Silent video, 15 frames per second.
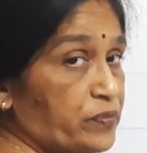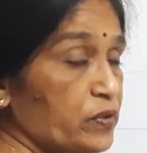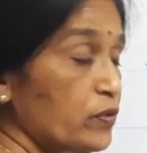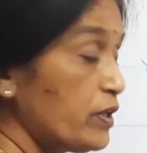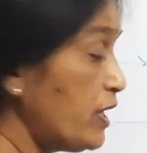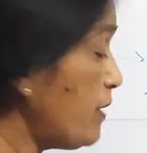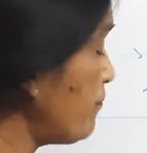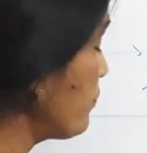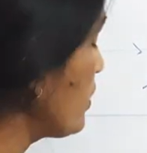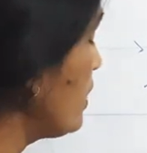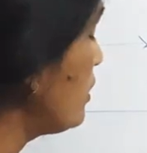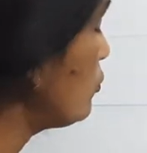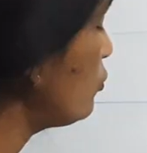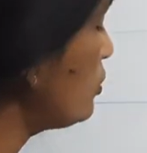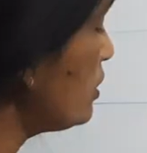Okay,
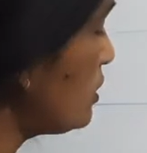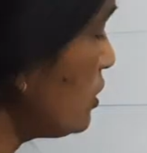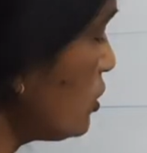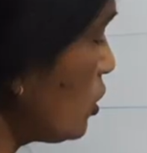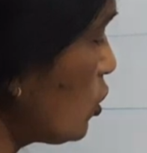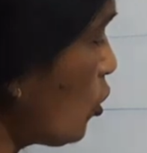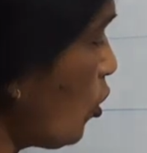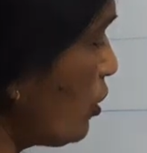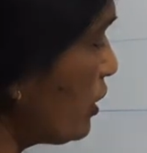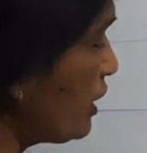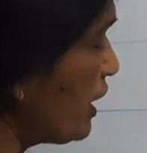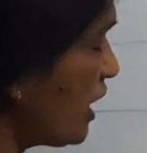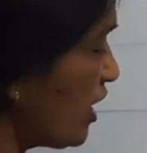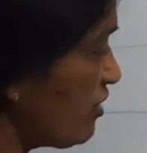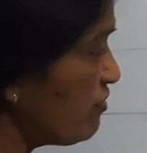so this is a
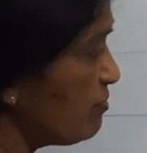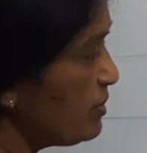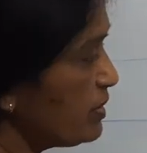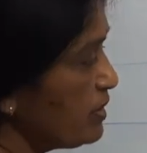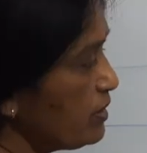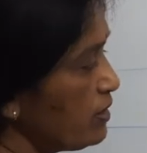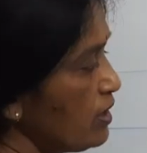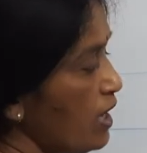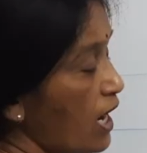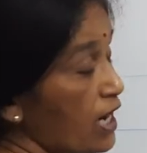concave mirror